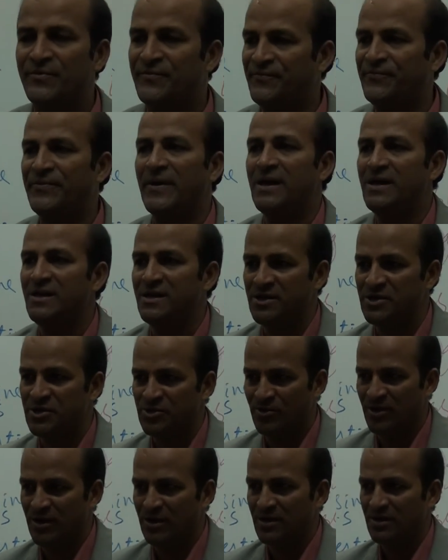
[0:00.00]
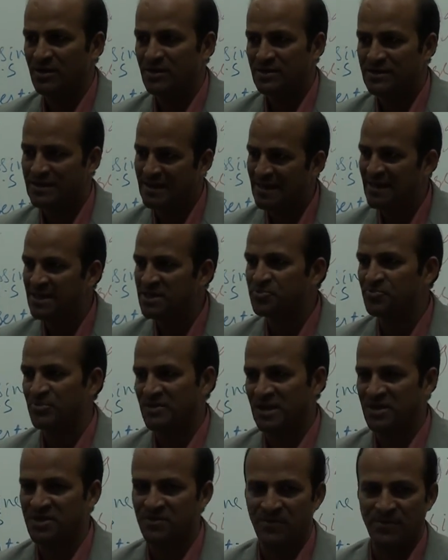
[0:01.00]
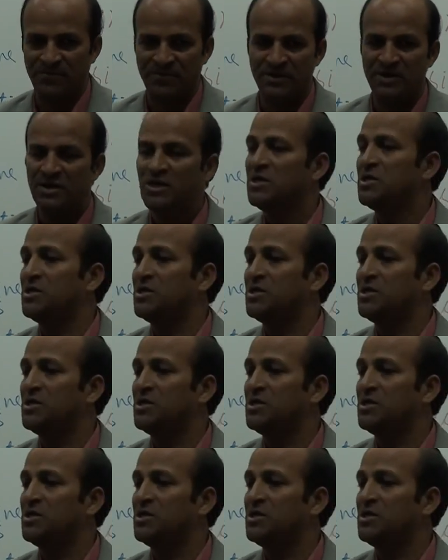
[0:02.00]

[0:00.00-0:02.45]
fail in your dealings with other people.